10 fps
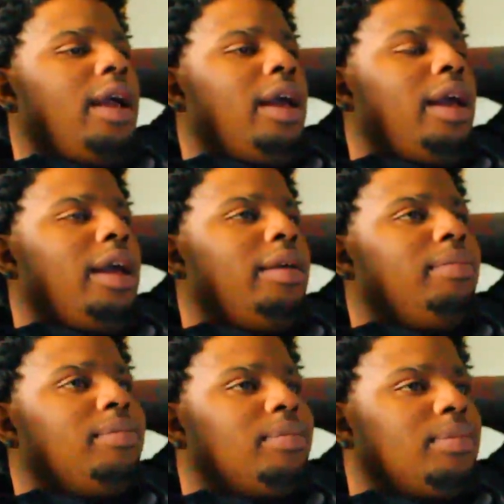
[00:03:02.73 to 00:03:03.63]

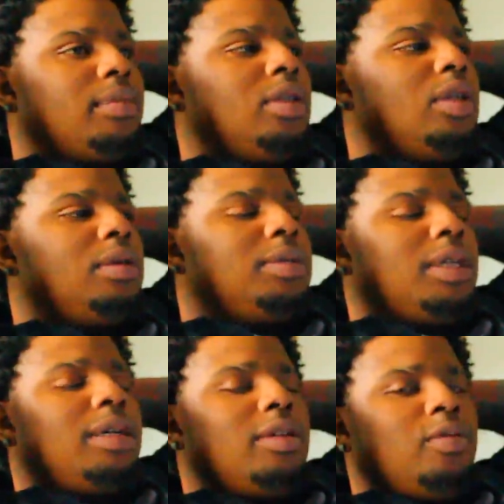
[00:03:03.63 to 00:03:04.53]
and you know what I'm
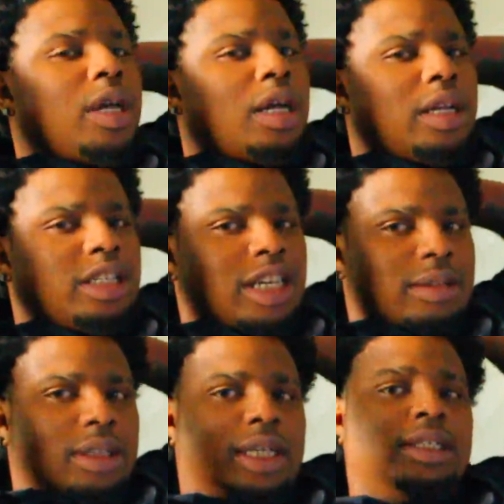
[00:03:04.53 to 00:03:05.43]
saying, we all need
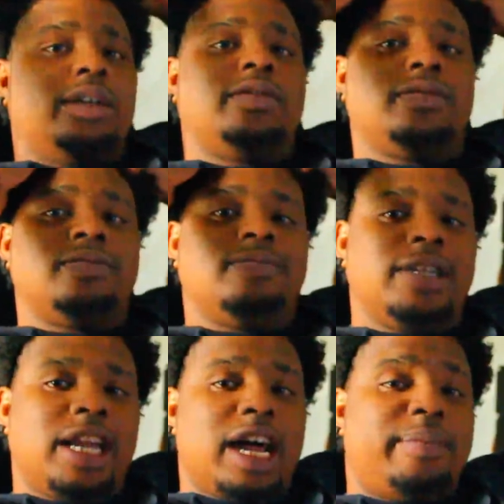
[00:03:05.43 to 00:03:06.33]
time to ourselves,
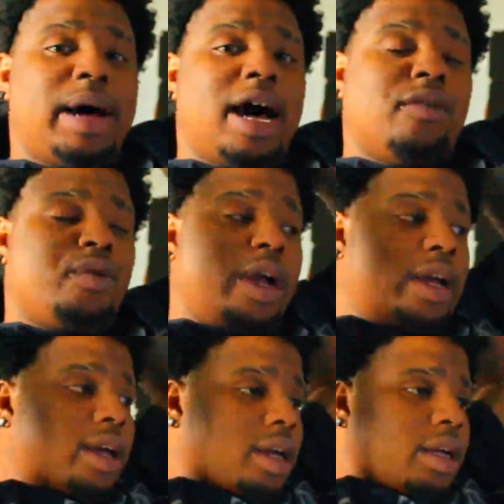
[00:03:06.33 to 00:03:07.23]
get our mind
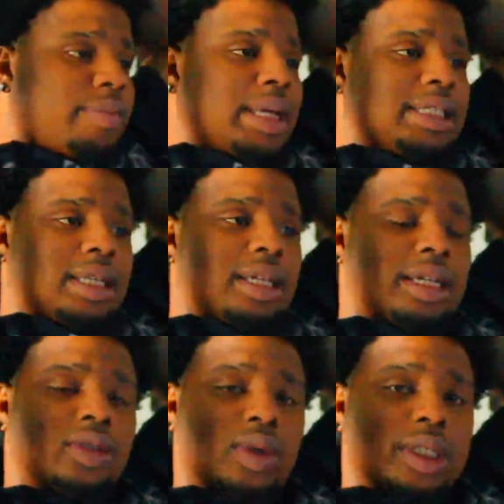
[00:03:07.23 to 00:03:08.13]
right. Basically
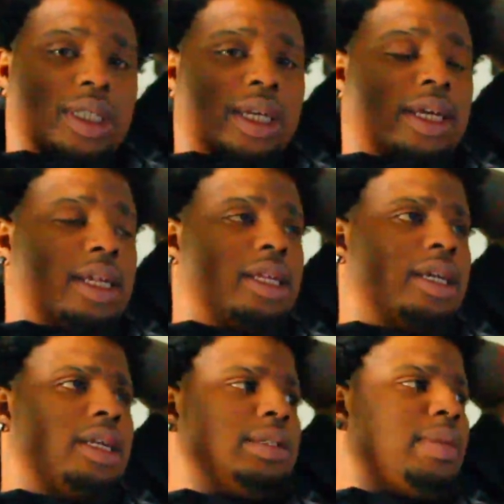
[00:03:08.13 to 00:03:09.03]
that's what he's saying, he needs to
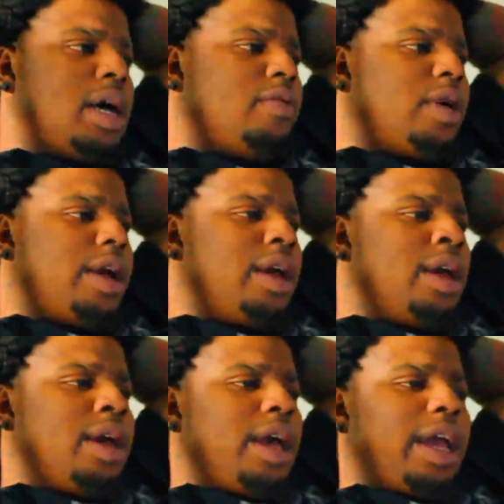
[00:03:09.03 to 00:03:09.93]
get his mind right.
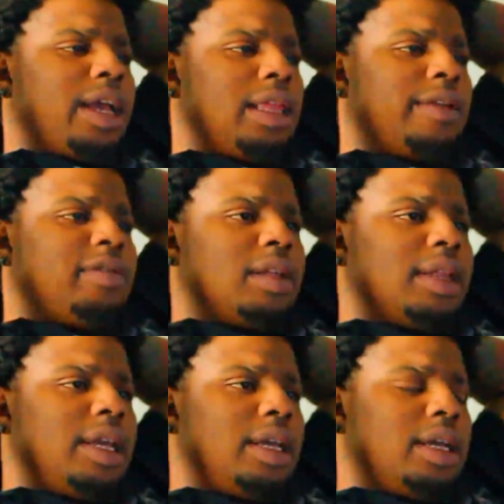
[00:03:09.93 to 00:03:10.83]
And he left a
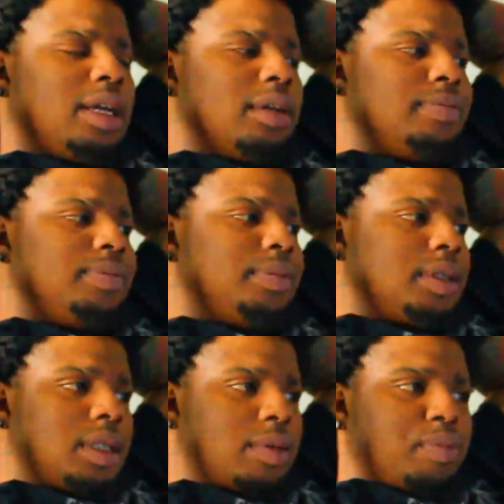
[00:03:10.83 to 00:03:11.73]
link,
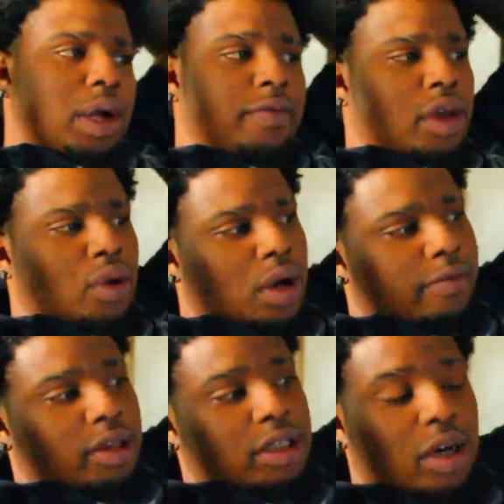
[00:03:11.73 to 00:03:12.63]
a preview
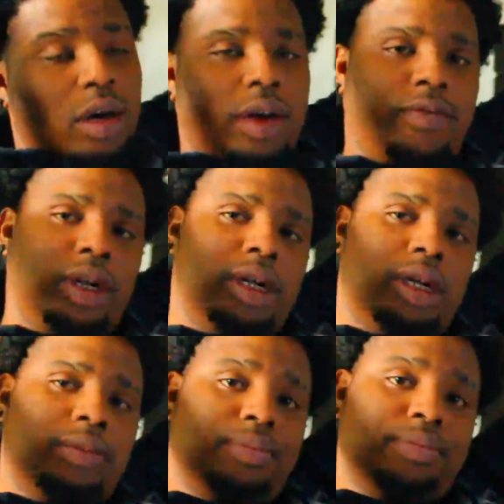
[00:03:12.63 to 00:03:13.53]
of the song I'm
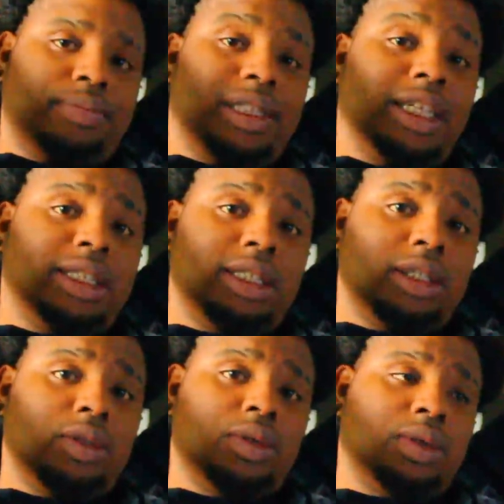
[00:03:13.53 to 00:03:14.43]
finna listen
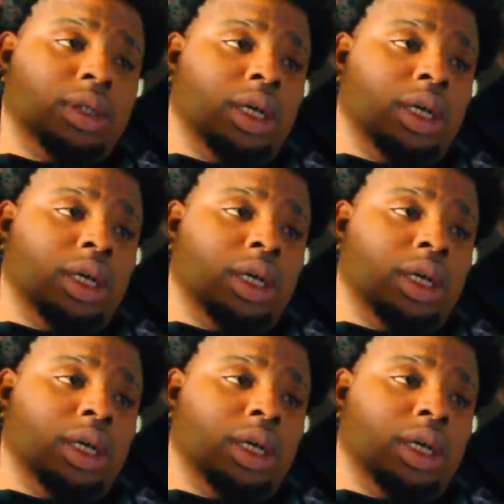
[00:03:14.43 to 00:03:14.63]
to,